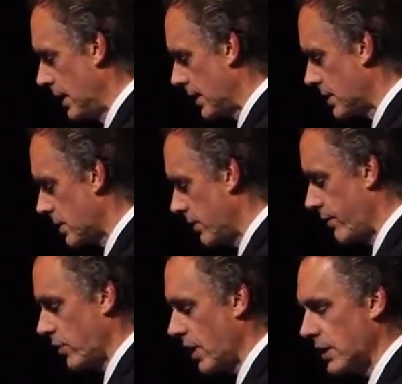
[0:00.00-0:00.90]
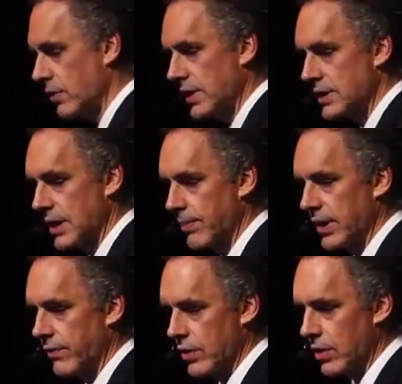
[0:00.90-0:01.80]
And so if you're not doing something,
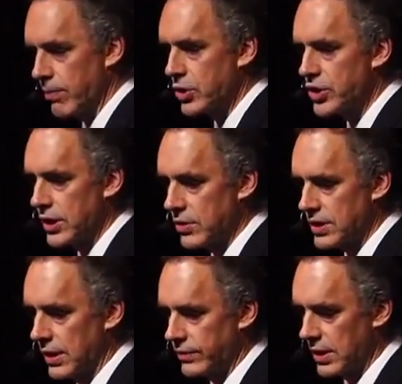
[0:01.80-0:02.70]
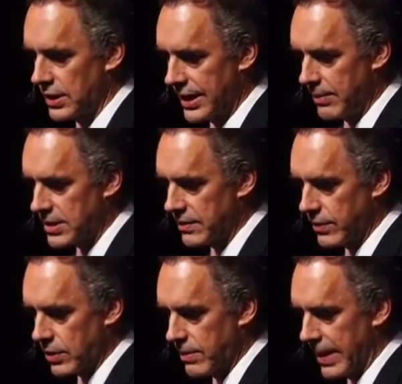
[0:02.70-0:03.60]
if you're not pushing yourself to the limits of
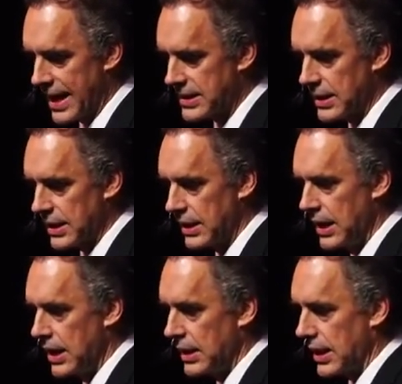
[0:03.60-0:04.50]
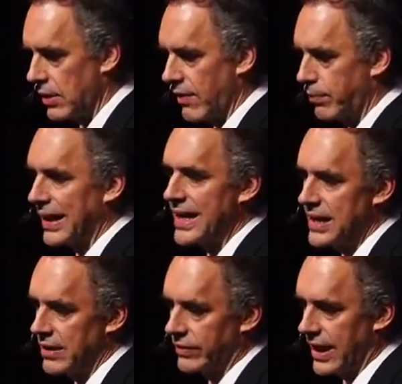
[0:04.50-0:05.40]
your capacity, then you have plenty
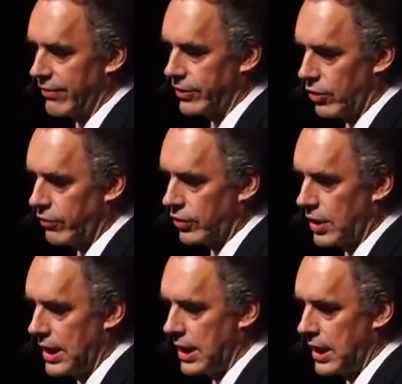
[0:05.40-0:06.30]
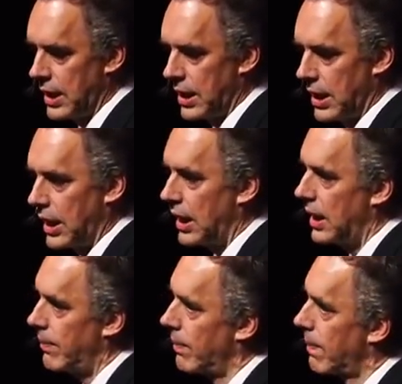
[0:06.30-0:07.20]
of leftover,
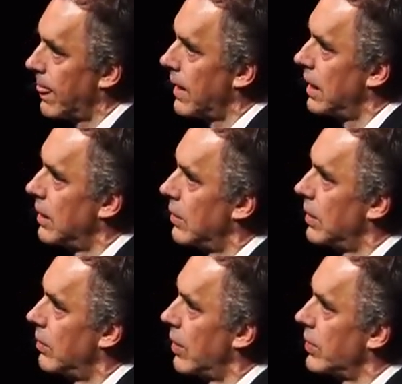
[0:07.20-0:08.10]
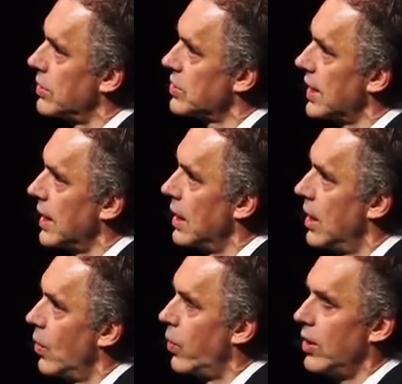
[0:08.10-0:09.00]
what would you say,
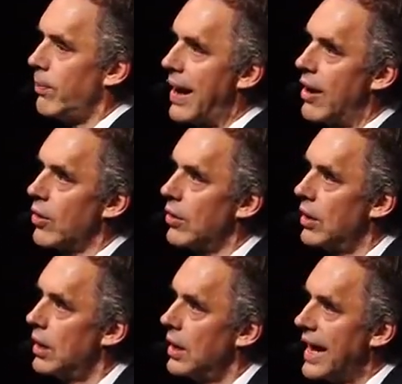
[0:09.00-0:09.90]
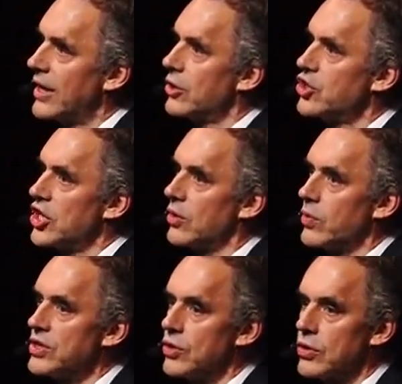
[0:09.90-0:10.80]
willpower, energy, and
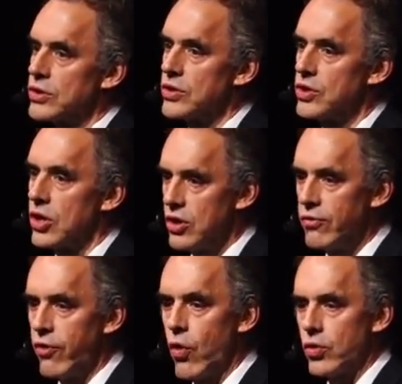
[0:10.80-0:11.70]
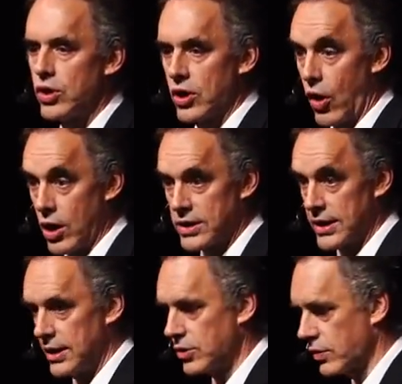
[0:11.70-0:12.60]
resources to devote to causing
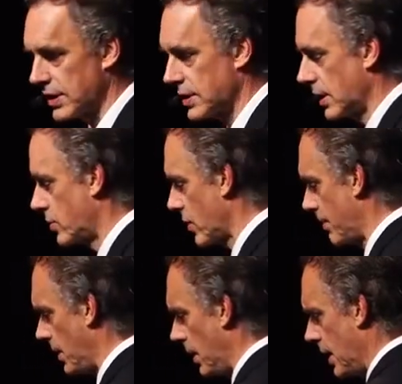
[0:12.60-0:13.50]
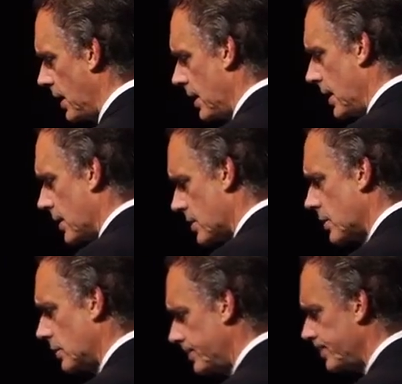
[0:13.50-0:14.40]
interesting trouble. And
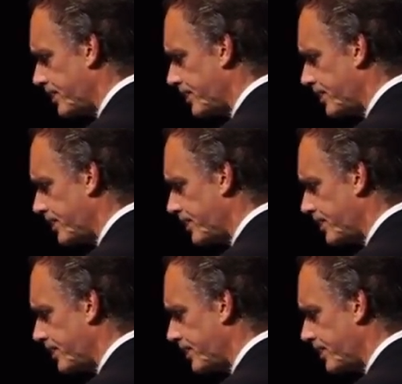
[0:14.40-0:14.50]
so